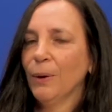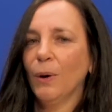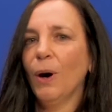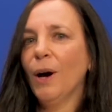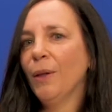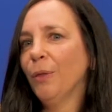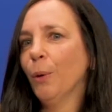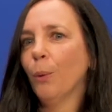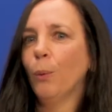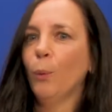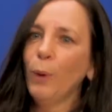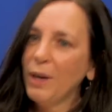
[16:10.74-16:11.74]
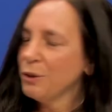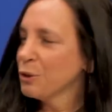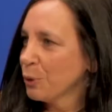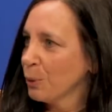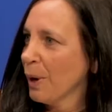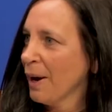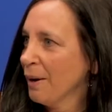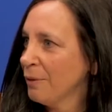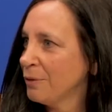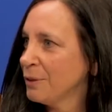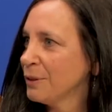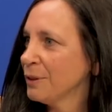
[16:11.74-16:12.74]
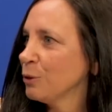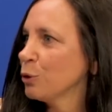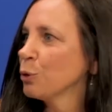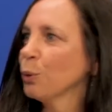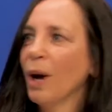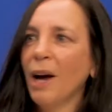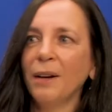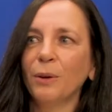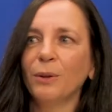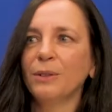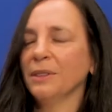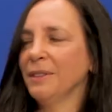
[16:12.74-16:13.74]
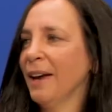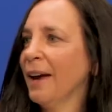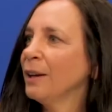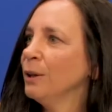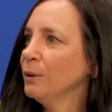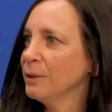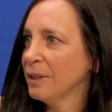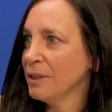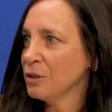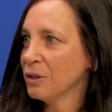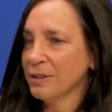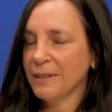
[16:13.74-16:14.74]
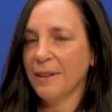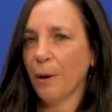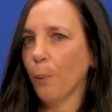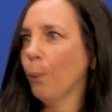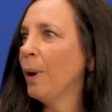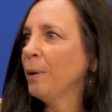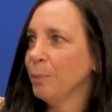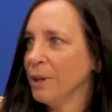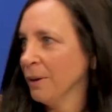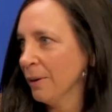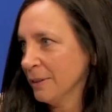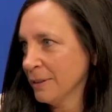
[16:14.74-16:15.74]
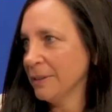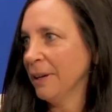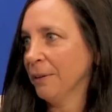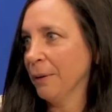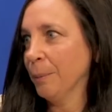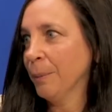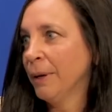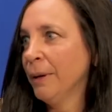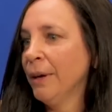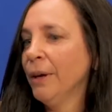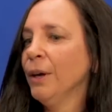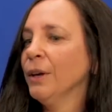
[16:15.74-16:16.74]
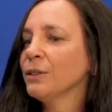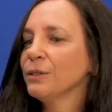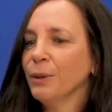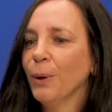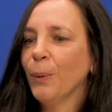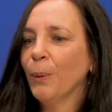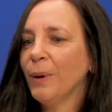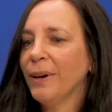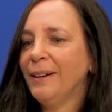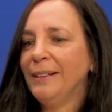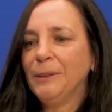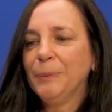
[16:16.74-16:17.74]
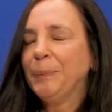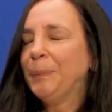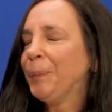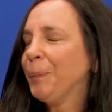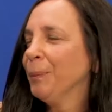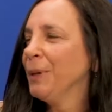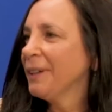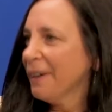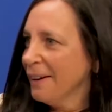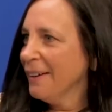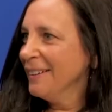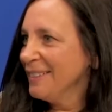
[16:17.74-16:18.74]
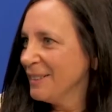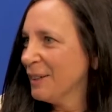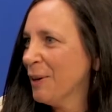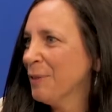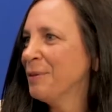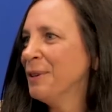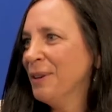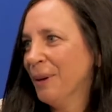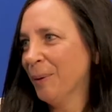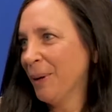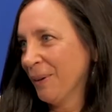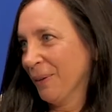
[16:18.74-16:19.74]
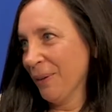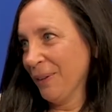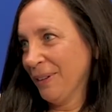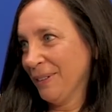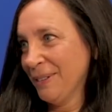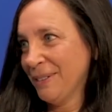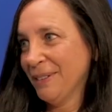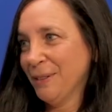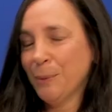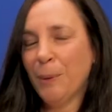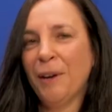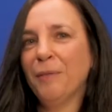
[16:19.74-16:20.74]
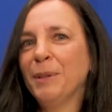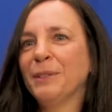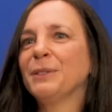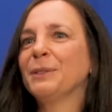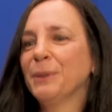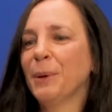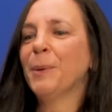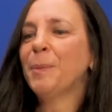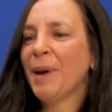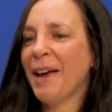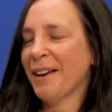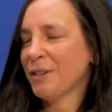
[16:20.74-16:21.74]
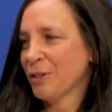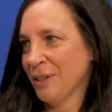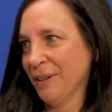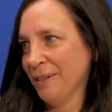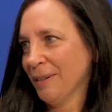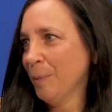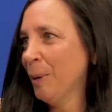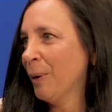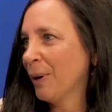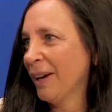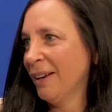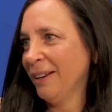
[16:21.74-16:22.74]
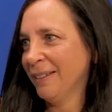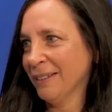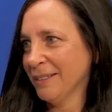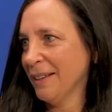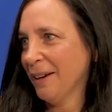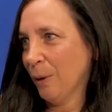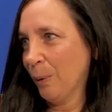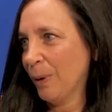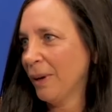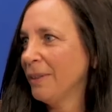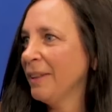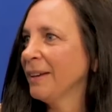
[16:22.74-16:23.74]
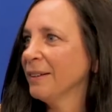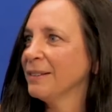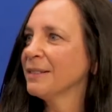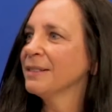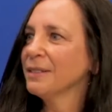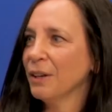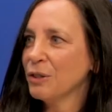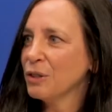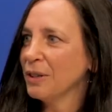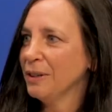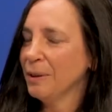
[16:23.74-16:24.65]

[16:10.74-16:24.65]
on the witchcraft trials and accusations that went beyond Salem. So because of knowing all this is why I've been so passionate about getting this out. Mm-hmm. I think it's such an